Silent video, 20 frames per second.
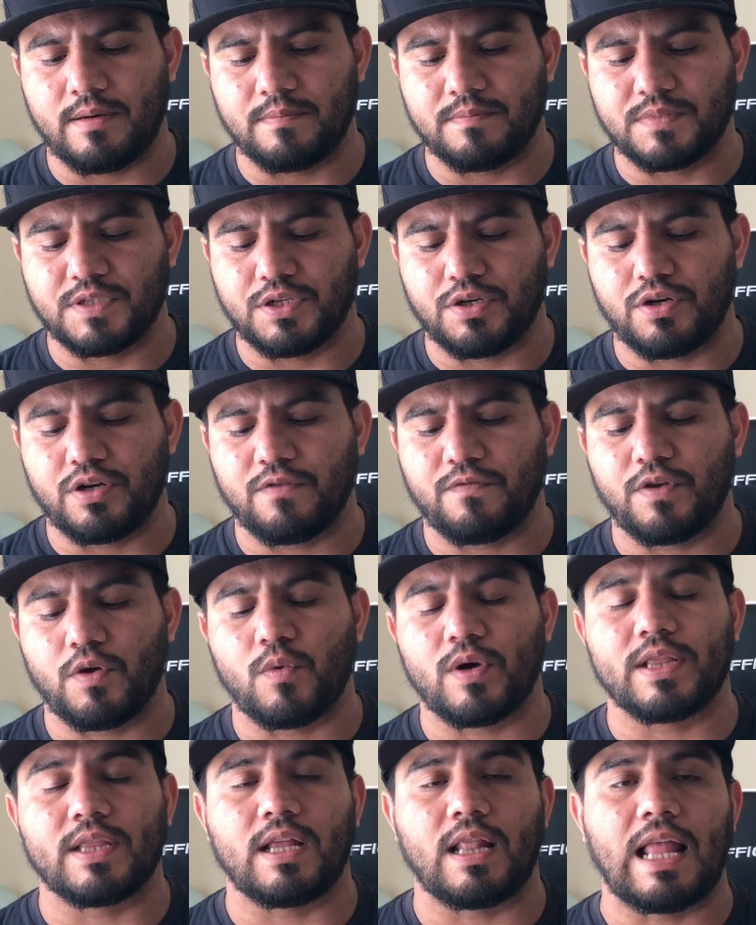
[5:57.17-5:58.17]
So if you
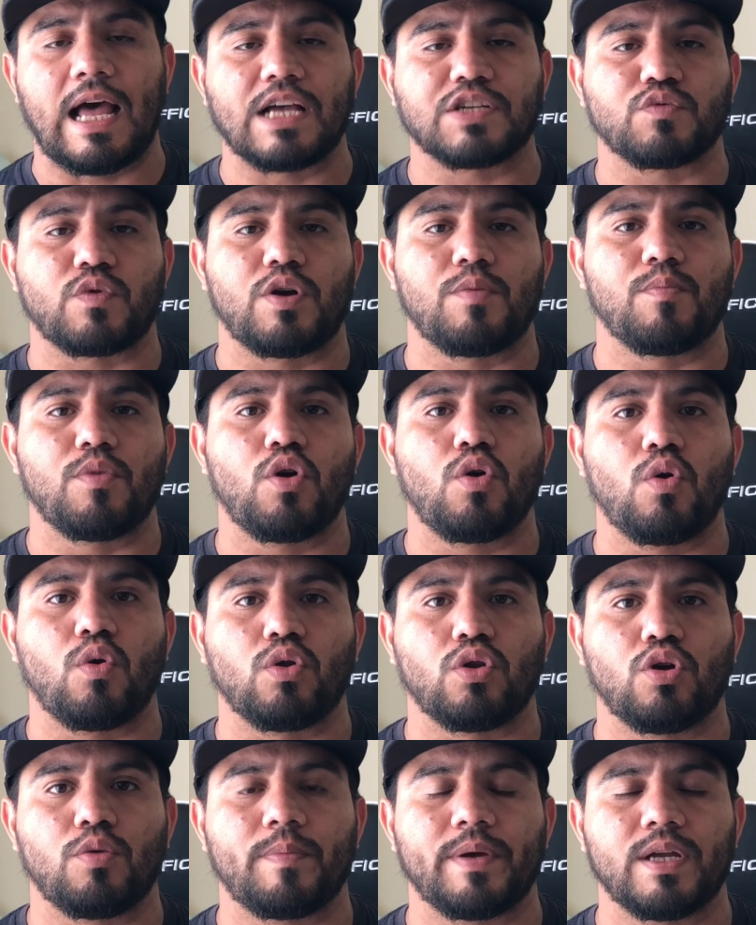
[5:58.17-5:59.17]
want the last round bull
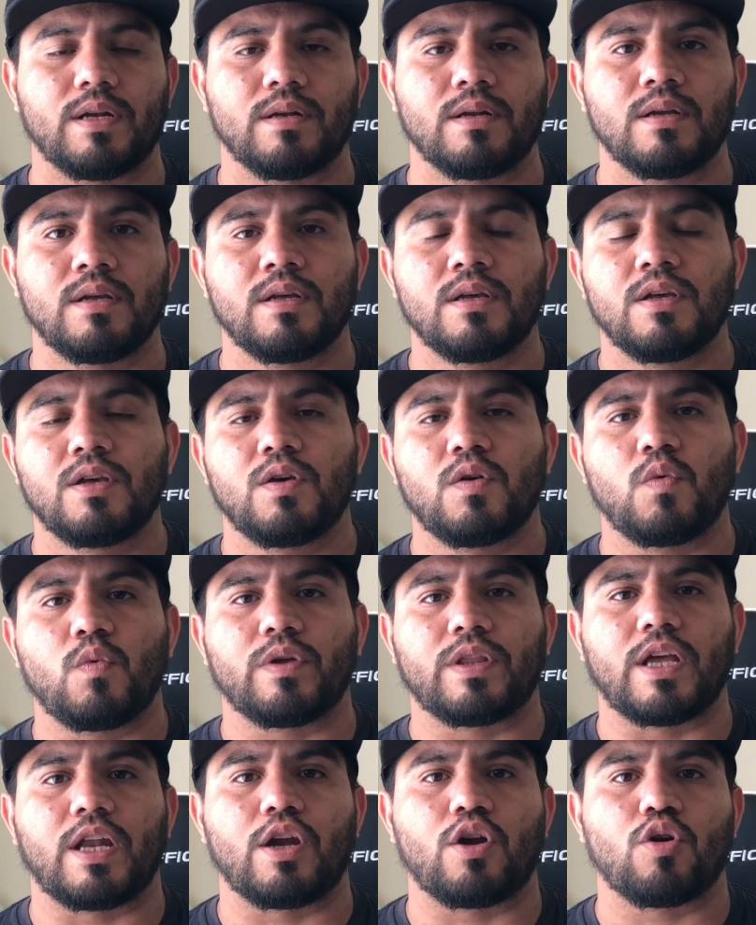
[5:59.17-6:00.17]
hold open
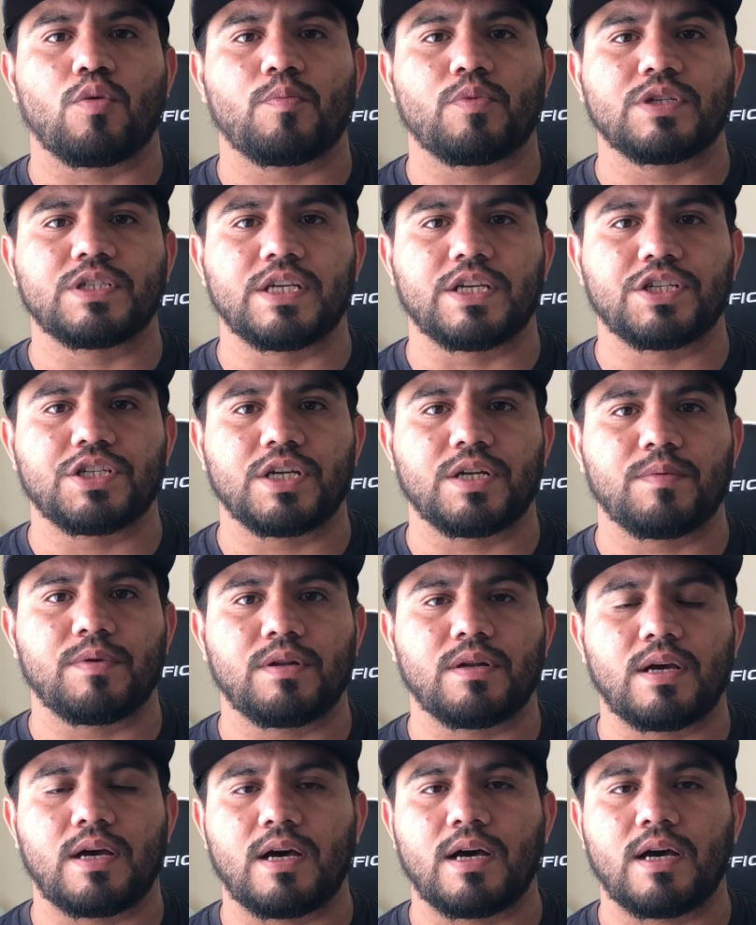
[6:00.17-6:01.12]
with an Aero Precision